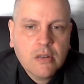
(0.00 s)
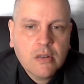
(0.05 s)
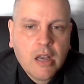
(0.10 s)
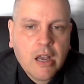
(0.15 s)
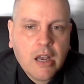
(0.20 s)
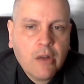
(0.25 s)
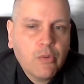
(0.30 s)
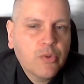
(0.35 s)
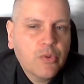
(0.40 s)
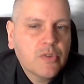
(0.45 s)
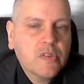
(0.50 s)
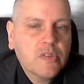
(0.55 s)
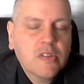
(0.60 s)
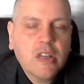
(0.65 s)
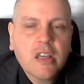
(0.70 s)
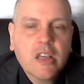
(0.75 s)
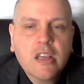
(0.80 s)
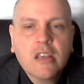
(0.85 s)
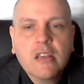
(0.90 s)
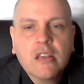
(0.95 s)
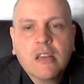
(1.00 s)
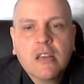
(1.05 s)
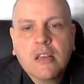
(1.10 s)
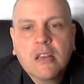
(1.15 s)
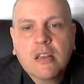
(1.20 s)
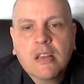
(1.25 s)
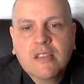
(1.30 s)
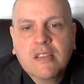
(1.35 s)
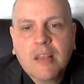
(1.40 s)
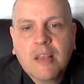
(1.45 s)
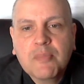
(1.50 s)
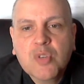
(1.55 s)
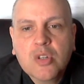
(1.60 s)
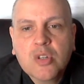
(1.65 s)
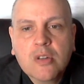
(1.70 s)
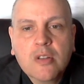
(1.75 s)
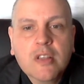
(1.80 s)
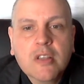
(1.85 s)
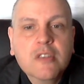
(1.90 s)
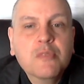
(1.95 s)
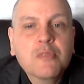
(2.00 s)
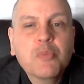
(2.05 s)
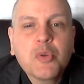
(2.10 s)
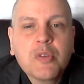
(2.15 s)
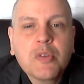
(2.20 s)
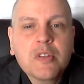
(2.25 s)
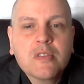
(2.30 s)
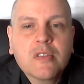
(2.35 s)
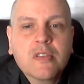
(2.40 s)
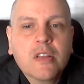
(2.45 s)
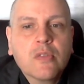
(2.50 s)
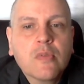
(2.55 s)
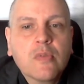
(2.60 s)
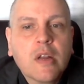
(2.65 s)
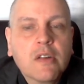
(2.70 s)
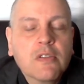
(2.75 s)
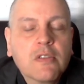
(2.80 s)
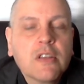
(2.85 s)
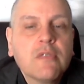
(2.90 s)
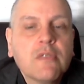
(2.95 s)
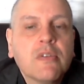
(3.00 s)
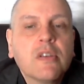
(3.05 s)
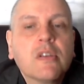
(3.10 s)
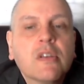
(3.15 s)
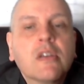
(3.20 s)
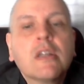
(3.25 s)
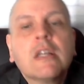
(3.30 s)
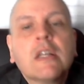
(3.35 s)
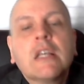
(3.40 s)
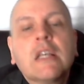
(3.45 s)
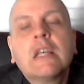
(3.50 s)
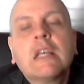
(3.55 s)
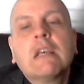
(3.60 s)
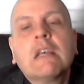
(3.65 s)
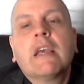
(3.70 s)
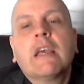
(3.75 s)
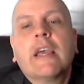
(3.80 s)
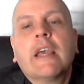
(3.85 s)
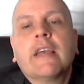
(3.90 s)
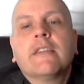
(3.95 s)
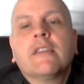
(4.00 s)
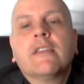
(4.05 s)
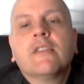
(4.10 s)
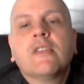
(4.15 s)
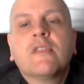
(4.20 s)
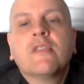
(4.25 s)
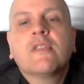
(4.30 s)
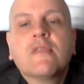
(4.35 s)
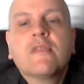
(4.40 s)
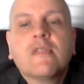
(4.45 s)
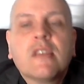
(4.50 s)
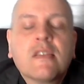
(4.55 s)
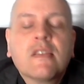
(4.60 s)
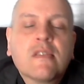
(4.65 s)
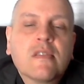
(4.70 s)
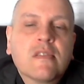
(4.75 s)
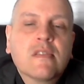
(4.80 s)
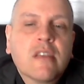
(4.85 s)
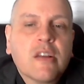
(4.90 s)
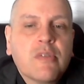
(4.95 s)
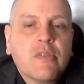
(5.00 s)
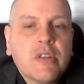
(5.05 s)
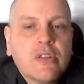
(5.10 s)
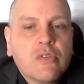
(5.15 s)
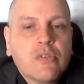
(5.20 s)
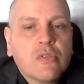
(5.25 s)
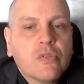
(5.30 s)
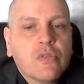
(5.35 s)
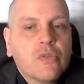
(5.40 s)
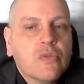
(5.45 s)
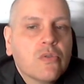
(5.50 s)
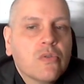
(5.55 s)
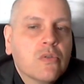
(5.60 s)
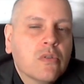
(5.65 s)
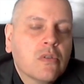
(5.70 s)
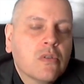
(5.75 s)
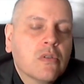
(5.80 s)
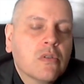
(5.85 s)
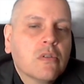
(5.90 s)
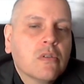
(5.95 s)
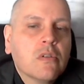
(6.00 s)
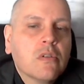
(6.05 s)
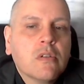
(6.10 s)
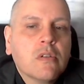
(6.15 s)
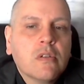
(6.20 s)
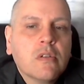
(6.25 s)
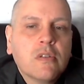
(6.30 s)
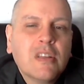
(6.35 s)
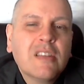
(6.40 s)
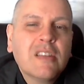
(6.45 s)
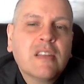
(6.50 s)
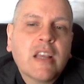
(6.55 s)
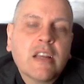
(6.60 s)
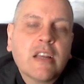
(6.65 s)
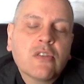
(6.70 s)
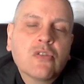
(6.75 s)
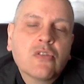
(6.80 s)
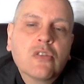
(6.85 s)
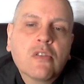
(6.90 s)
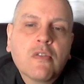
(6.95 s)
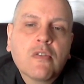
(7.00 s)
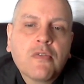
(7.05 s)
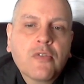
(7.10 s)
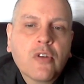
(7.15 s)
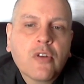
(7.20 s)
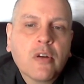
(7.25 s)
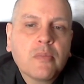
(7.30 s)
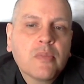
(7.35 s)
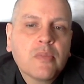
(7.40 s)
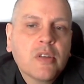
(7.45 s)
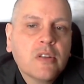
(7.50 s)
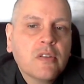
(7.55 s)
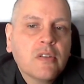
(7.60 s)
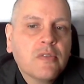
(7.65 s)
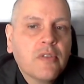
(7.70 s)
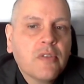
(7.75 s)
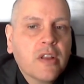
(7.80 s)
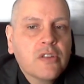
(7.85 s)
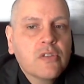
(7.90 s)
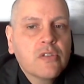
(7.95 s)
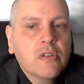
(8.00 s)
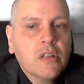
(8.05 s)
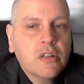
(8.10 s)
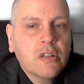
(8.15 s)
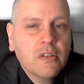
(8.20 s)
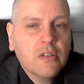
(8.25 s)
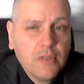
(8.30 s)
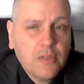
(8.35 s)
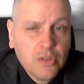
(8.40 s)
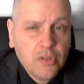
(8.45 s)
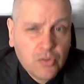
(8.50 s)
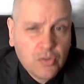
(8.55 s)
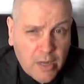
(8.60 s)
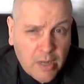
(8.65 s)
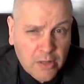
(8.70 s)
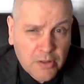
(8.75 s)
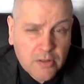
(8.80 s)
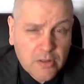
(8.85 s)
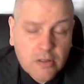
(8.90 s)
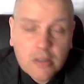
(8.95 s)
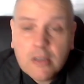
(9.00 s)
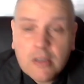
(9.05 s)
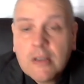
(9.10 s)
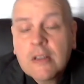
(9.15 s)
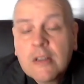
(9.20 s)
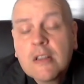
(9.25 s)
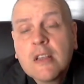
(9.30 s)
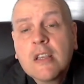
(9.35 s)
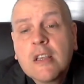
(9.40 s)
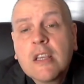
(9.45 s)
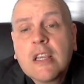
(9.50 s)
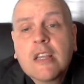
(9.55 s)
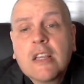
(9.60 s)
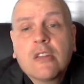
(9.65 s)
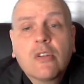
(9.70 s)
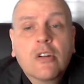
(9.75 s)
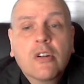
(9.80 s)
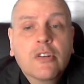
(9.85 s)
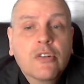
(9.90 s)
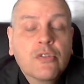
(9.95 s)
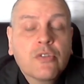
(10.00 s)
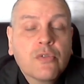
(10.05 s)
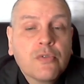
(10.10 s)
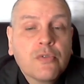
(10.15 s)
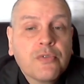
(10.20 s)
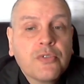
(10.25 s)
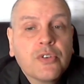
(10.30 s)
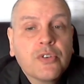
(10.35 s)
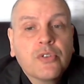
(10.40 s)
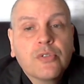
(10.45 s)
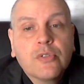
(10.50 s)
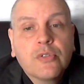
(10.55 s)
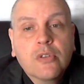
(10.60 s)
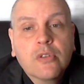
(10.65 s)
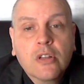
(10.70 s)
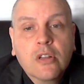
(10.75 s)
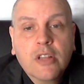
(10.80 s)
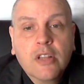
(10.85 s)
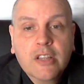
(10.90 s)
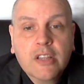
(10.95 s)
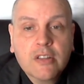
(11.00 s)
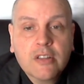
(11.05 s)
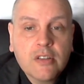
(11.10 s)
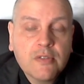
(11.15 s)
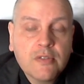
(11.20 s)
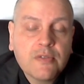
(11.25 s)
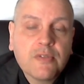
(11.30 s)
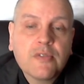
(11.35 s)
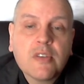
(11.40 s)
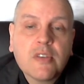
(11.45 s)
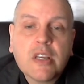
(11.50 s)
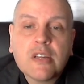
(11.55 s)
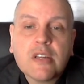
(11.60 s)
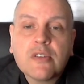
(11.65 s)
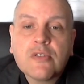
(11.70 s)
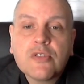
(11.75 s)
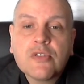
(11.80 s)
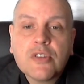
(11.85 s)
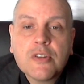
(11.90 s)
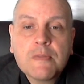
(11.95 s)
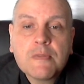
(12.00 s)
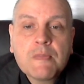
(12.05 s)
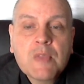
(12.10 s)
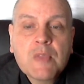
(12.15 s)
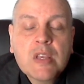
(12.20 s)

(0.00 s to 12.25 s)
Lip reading: I would say, exceptional experience that we are living, and it is necessary to detach from individuality in order to feel collective energy.